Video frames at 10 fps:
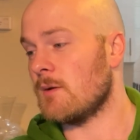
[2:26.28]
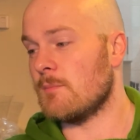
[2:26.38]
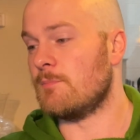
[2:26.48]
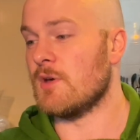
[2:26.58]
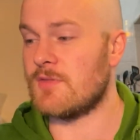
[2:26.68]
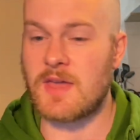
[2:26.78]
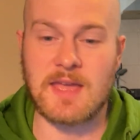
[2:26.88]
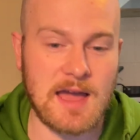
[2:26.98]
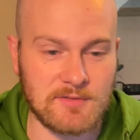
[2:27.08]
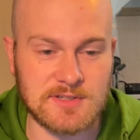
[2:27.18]
But they
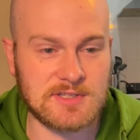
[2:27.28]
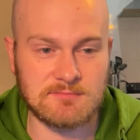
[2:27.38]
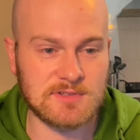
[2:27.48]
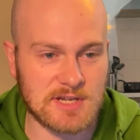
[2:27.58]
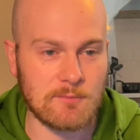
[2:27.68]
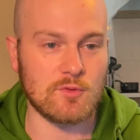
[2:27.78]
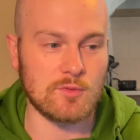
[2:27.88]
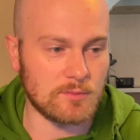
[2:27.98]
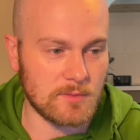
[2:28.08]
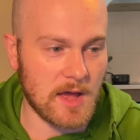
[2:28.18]
have a
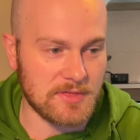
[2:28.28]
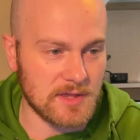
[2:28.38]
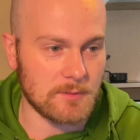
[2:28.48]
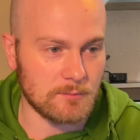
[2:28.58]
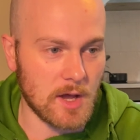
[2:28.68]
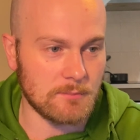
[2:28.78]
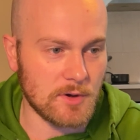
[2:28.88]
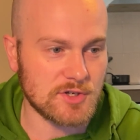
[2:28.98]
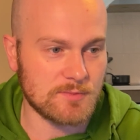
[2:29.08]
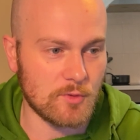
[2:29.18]
general, I think, a
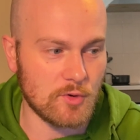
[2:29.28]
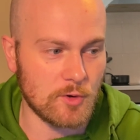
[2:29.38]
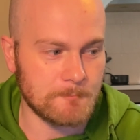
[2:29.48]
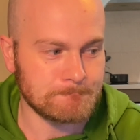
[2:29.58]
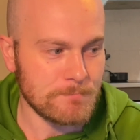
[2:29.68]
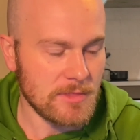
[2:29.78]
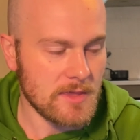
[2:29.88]
much more